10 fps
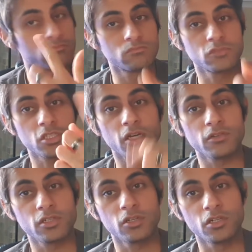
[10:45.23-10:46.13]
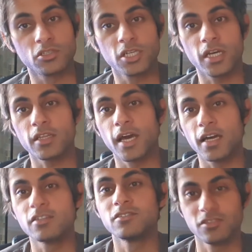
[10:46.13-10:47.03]
So you're going to check that
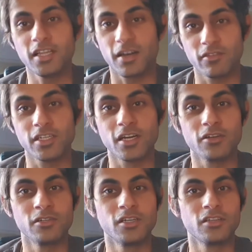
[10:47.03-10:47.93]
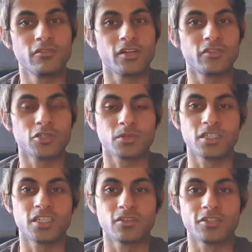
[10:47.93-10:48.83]
video, the very first one I
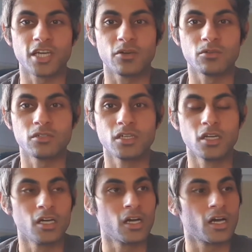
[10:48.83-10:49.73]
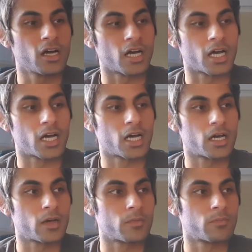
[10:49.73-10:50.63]
did on the channel.
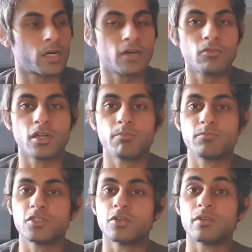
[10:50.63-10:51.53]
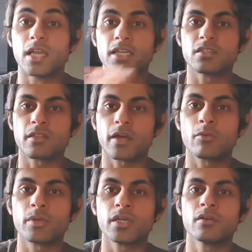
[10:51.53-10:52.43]
I have one to do with laser
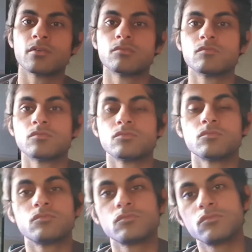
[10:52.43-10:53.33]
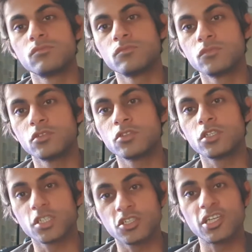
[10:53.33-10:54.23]
therapy, so
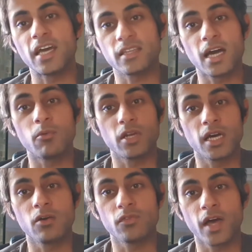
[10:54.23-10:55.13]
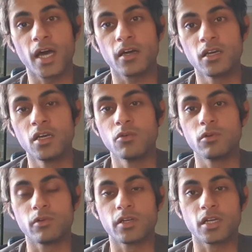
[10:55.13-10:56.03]
you can check that one out. That we
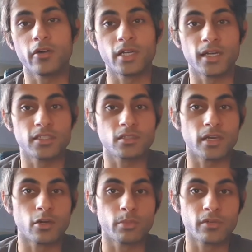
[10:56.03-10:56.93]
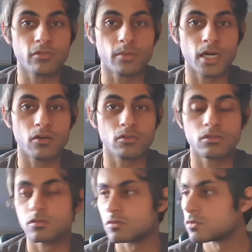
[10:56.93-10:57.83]
were undergoing laser therapy for about,
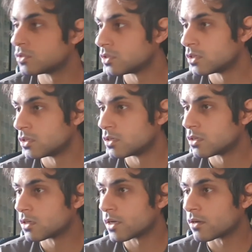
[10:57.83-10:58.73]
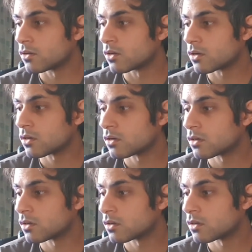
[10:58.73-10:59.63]
how long?
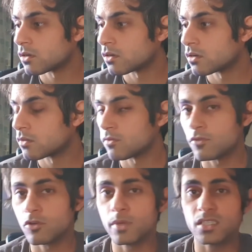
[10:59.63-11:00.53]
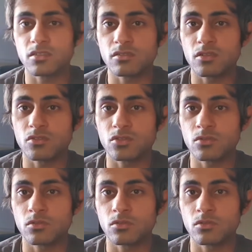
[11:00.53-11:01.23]
4 months in total.